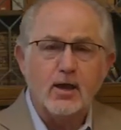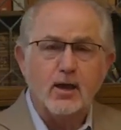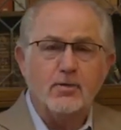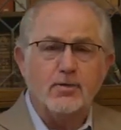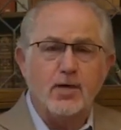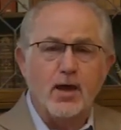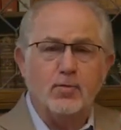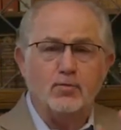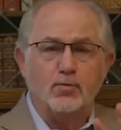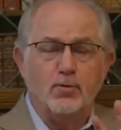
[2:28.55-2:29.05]

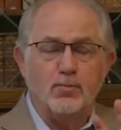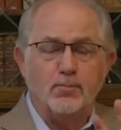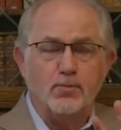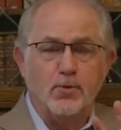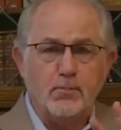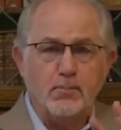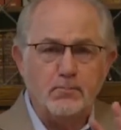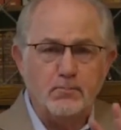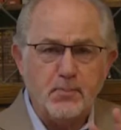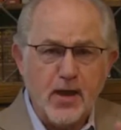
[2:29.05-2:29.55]
that will
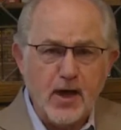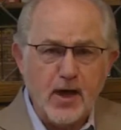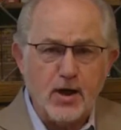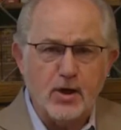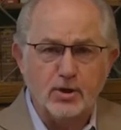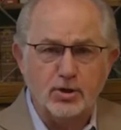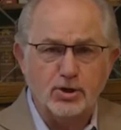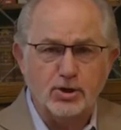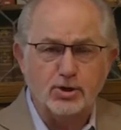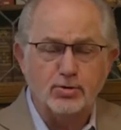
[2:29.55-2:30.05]

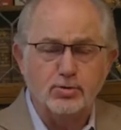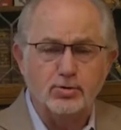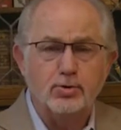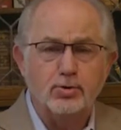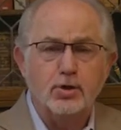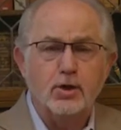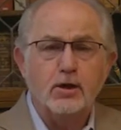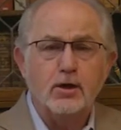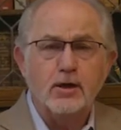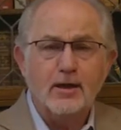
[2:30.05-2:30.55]
propel you
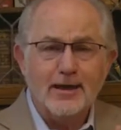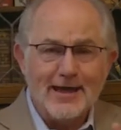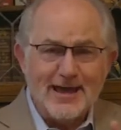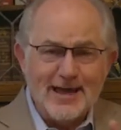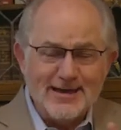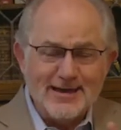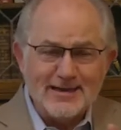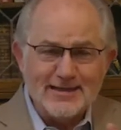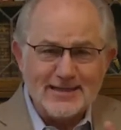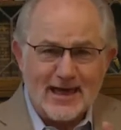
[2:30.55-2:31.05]

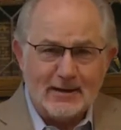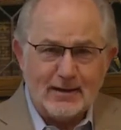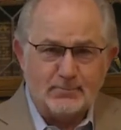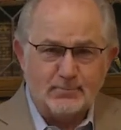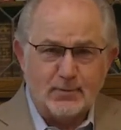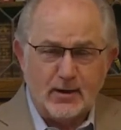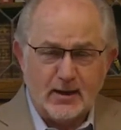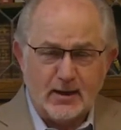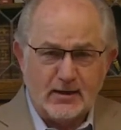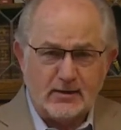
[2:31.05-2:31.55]
into that
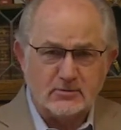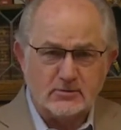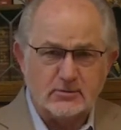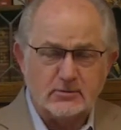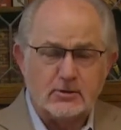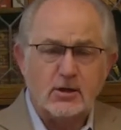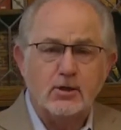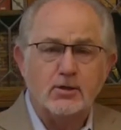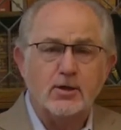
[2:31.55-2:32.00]
place,